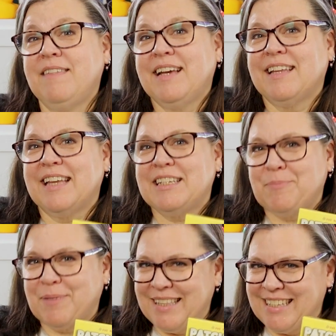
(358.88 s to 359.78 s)
think I'd like to
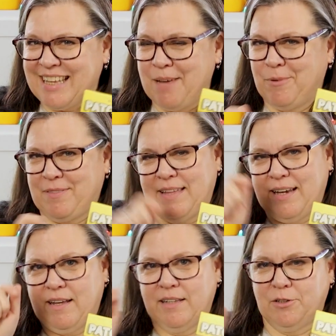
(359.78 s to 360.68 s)
play this game with
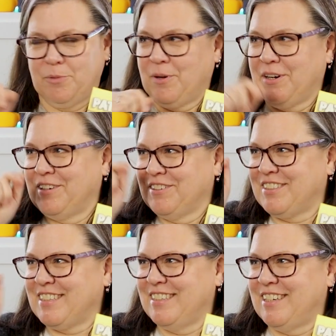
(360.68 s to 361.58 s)
like colored
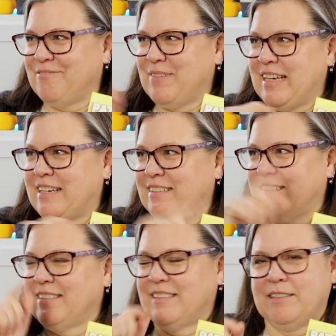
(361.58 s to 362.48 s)
markers so you could make
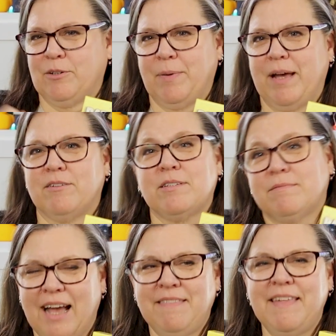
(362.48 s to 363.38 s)
little patterns. I